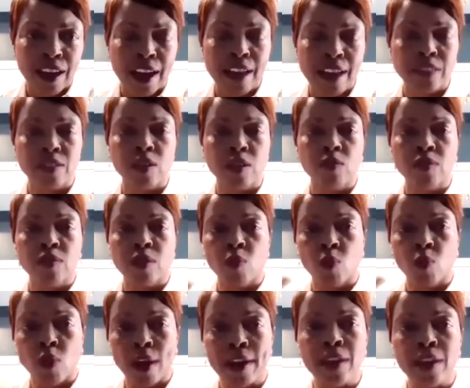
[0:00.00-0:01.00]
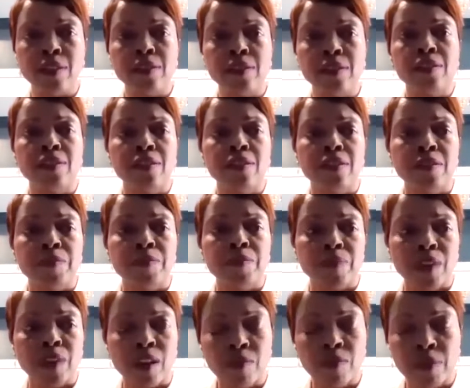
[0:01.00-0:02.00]
And so the weight
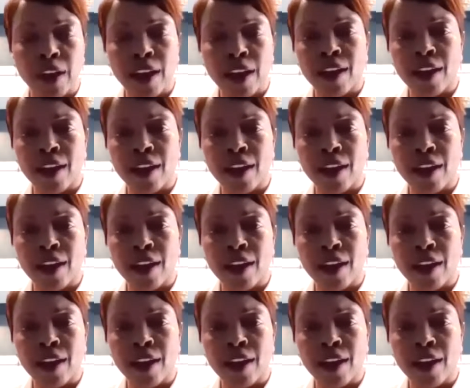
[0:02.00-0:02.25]
and